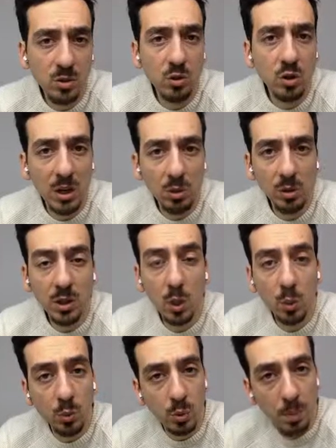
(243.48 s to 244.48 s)
you generally
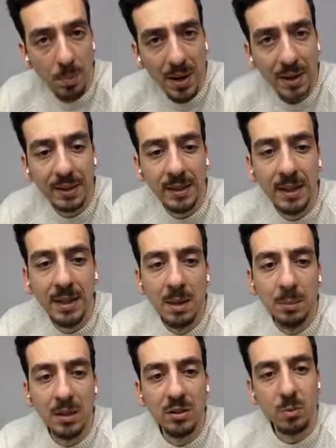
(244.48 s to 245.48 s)
go to a bank,
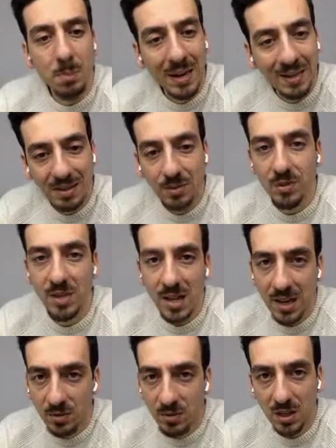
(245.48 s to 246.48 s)
because banks have
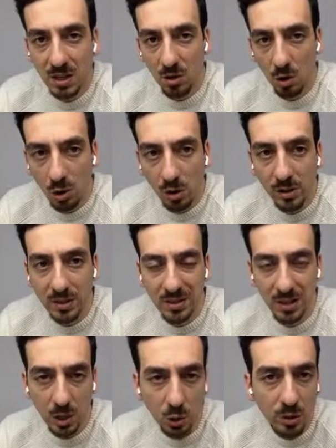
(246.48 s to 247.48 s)
safes and all
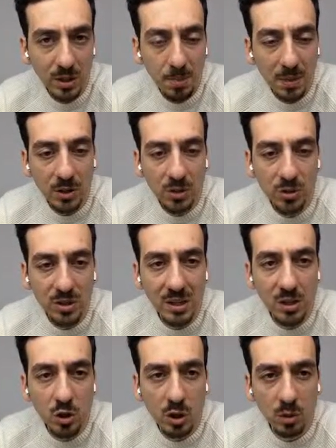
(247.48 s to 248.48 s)
security measures
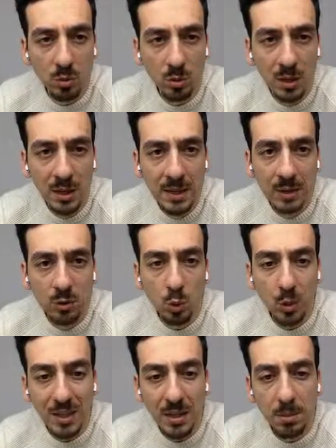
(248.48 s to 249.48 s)
in general to
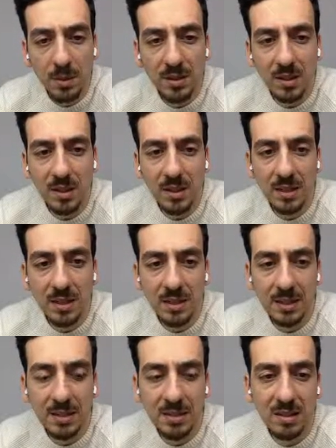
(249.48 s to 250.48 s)
keep it in
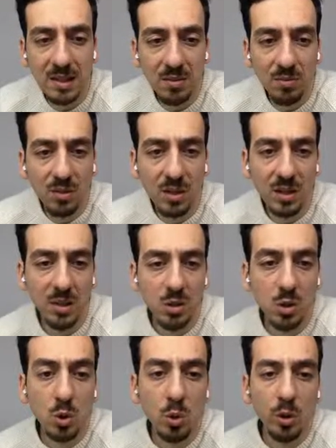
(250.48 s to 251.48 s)
a safe
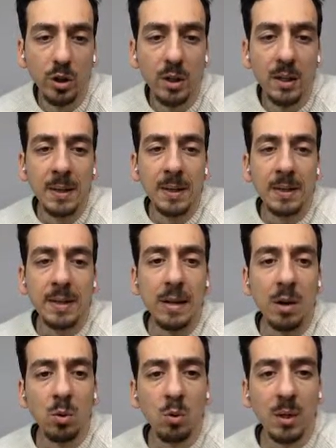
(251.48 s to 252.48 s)
store.
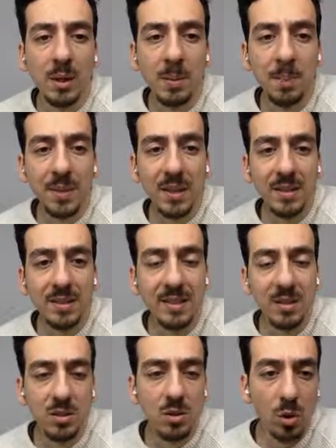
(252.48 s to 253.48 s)
Now,
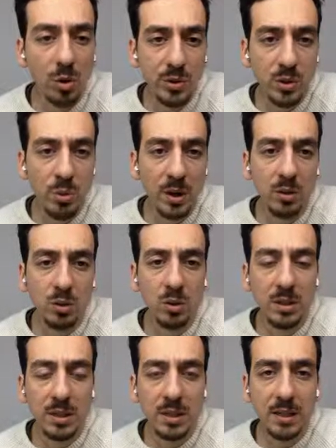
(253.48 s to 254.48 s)
this is also
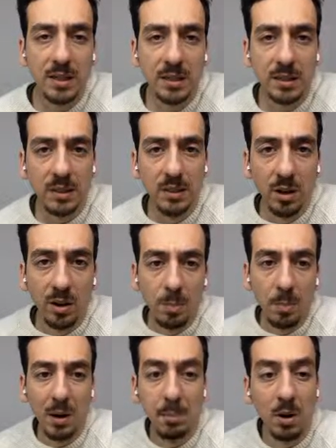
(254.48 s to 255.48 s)
actually done
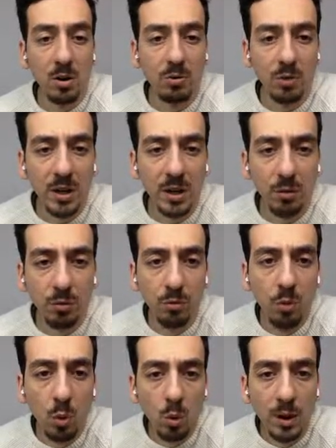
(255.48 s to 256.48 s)
by Bank Frick
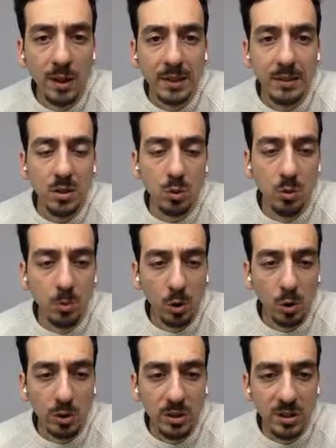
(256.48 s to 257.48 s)
for these
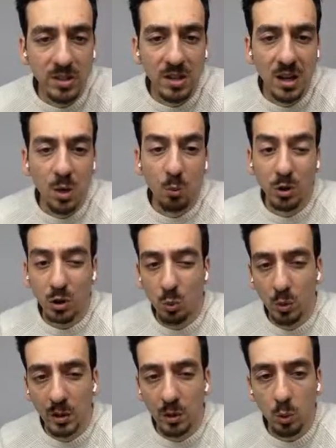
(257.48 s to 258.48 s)
cryptocurrencies, which is
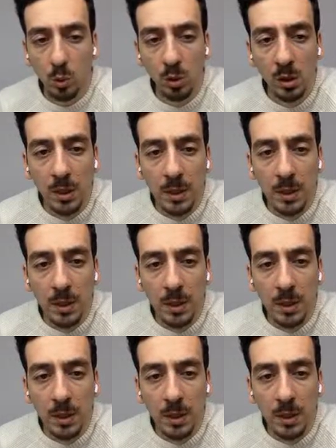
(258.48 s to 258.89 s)
really cool.